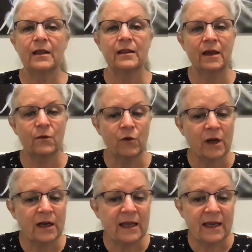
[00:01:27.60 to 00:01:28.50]
then we're
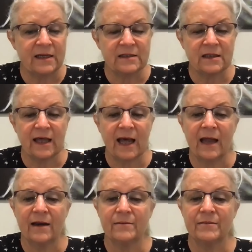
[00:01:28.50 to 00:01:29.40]
going to get into
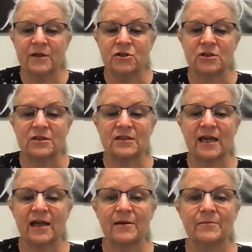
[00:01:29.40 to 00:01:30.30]
that in just a
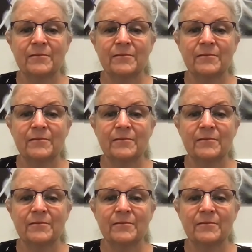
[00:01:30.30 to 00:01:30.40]
second.